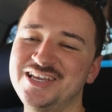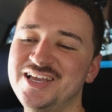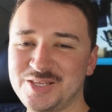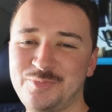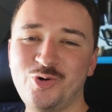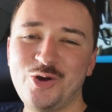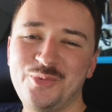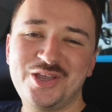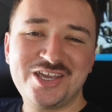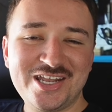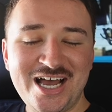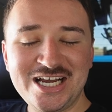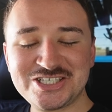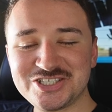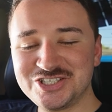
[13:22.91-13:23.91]
to the point where you can
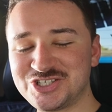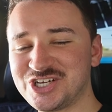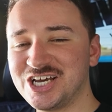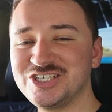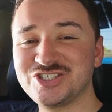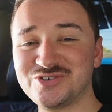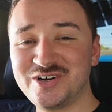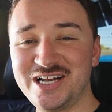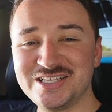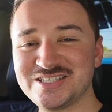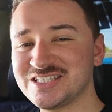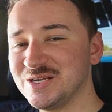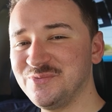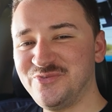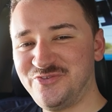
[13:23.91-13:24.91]
actually change around
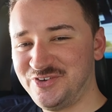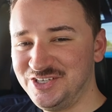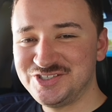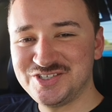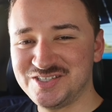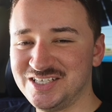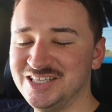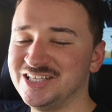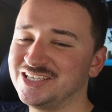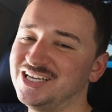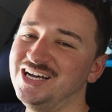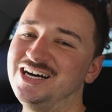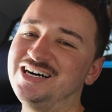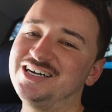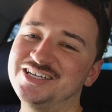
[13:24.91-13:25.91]
some features in the
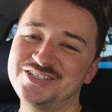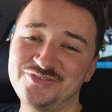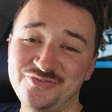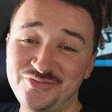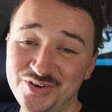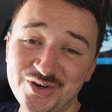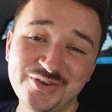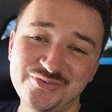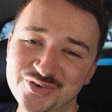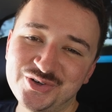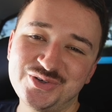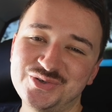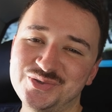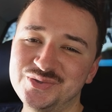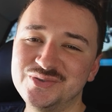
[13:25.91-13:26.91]
car. It's very,
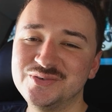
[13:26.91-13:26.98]
very cool.